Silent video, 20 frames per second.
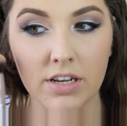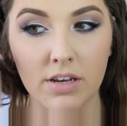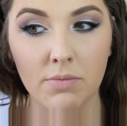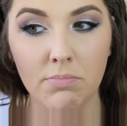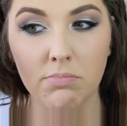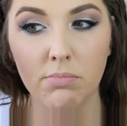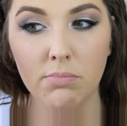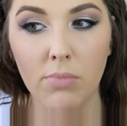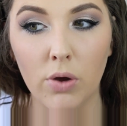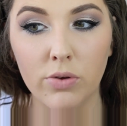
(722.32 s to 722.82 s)

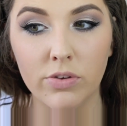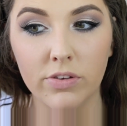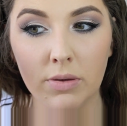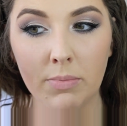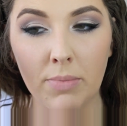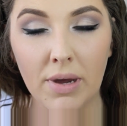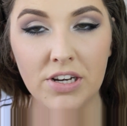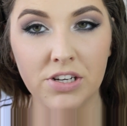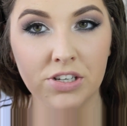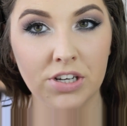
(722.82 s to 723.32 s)
Chi
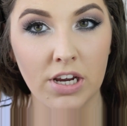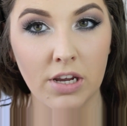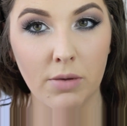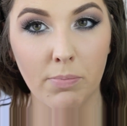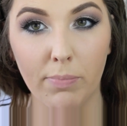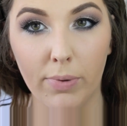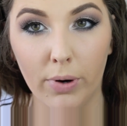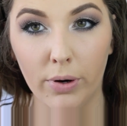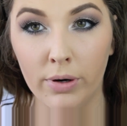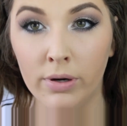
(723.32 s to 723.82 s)
Chi Stay On
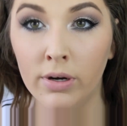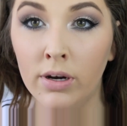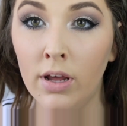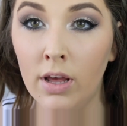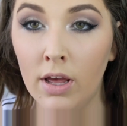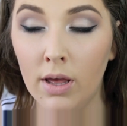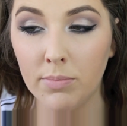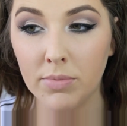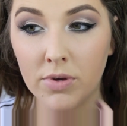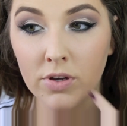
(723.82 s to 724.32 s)
eyeliner
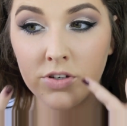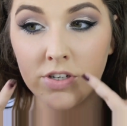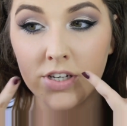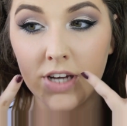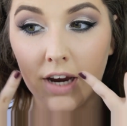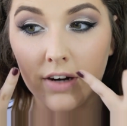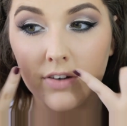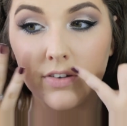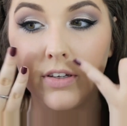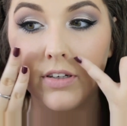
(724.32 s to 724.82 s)
in
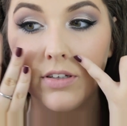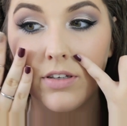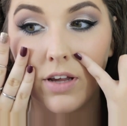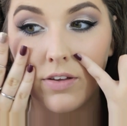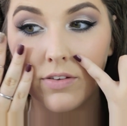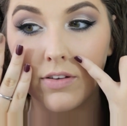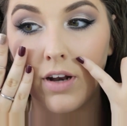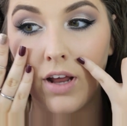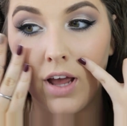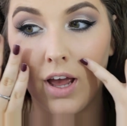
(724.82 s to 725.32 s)
Lady in
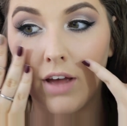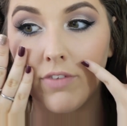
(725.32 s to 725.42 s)
Red.